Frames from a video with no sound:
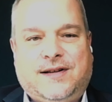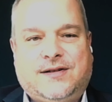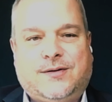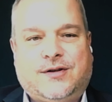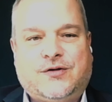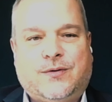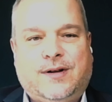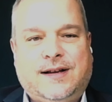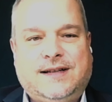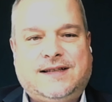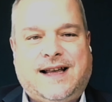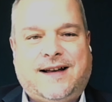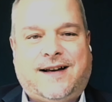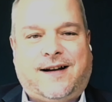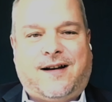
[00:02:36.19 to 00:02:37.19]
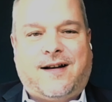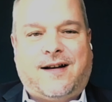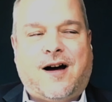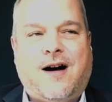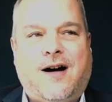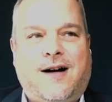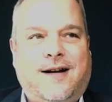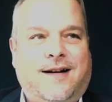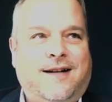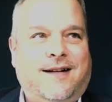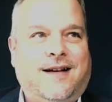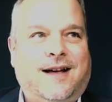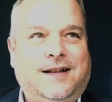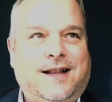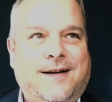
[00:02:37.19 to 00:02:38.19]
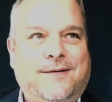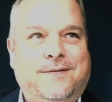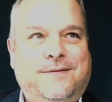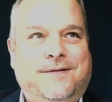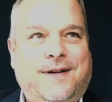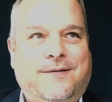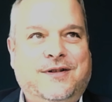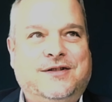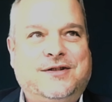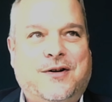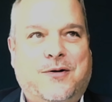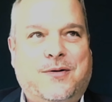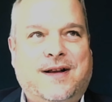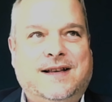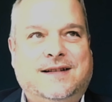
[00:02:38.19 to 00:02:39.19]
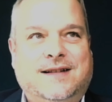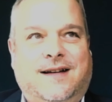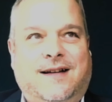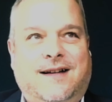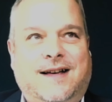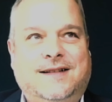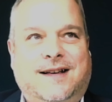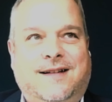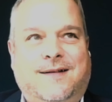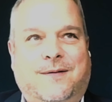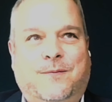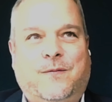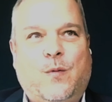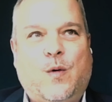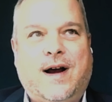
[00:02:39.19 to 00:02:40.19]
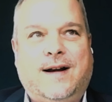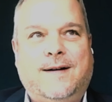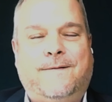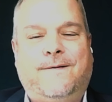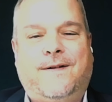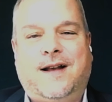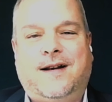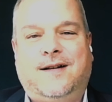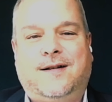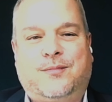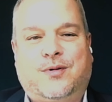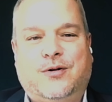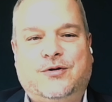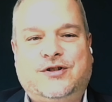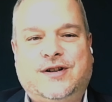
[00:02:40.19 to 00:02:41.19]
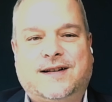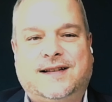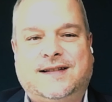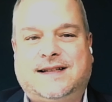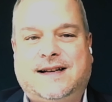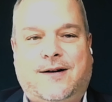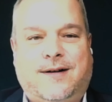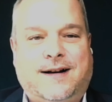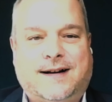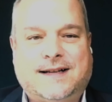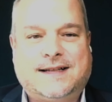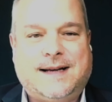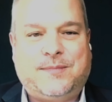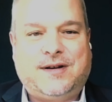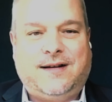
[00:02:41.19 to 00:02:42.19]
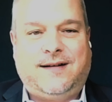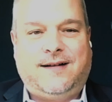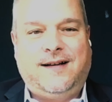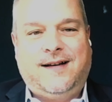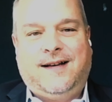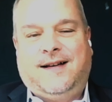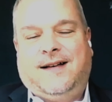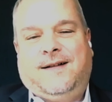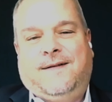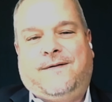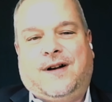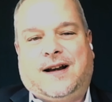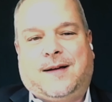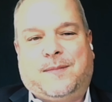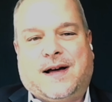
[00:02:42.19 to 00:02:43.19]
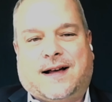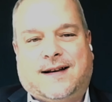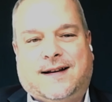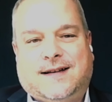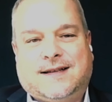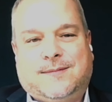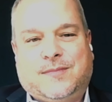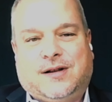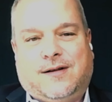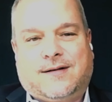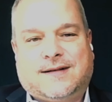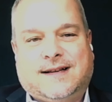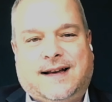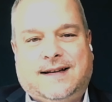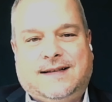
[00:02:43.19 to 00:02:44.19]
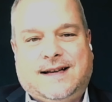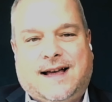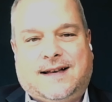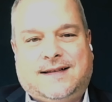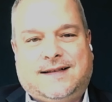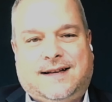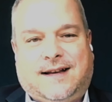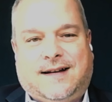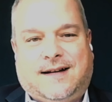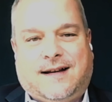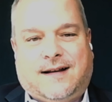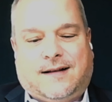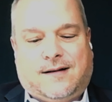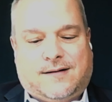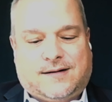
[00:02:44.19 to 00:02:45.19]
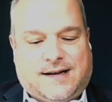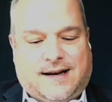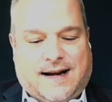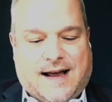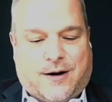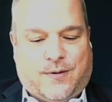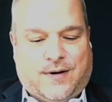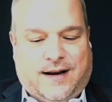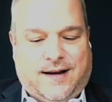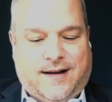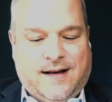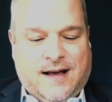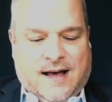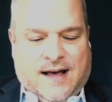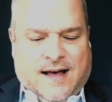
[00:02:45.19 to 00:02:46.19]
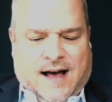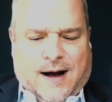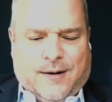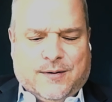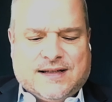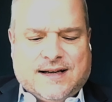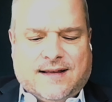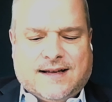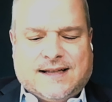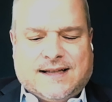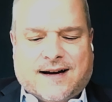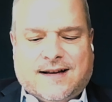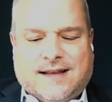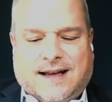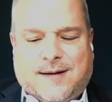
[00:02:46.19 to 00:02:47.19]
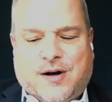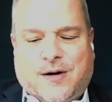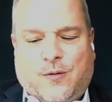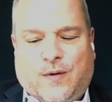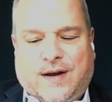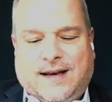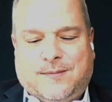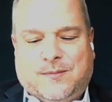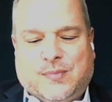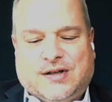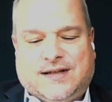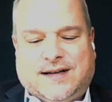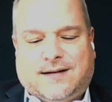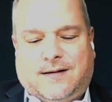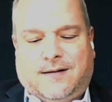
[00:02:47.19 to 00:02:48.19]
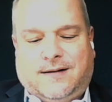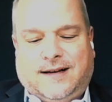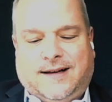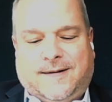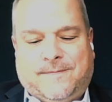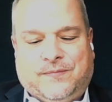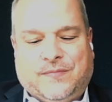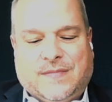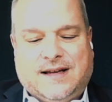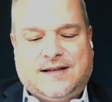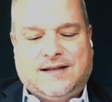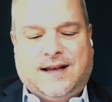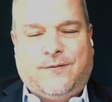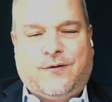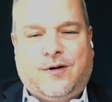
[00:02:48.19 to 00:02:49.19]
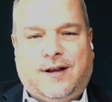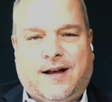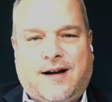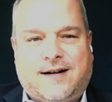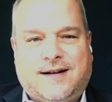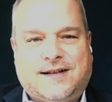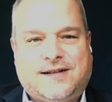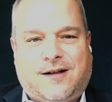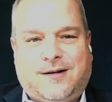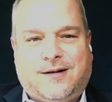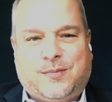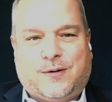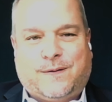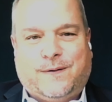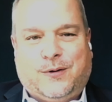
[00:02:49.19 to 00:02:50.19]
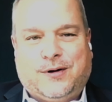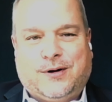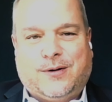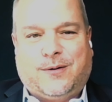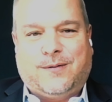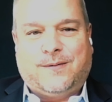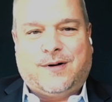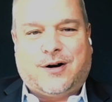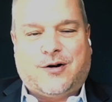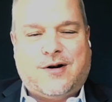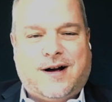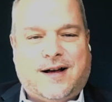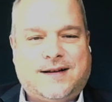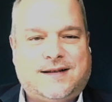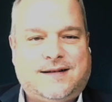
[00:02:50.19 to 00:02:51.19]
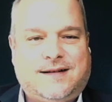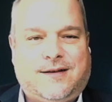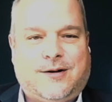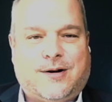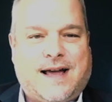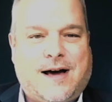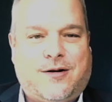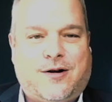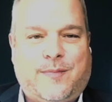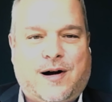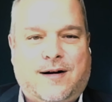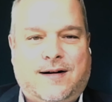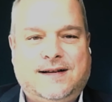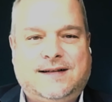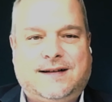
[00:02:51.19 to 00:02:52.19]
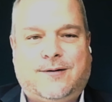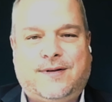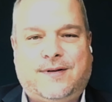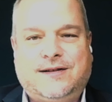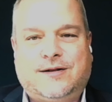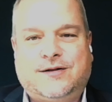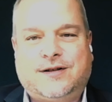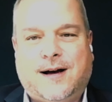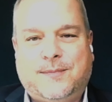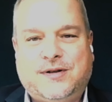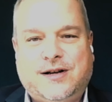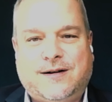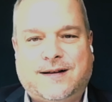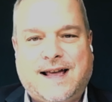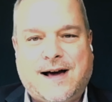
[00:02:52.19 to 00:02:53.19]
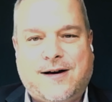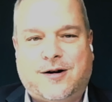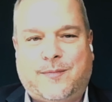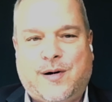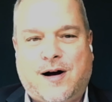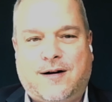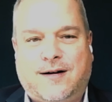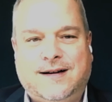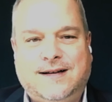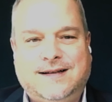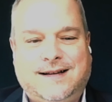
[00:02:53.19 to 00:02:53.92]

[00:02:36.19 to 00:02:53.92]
So it's really taken on a life of its own as a way to fund projects. It's now an accepted funding mechanism alongside debt and alongside equity. I would say the second thing about Wheaton particularly is they've really got a solid portfolio across their counterparties. These are top tier counterparties.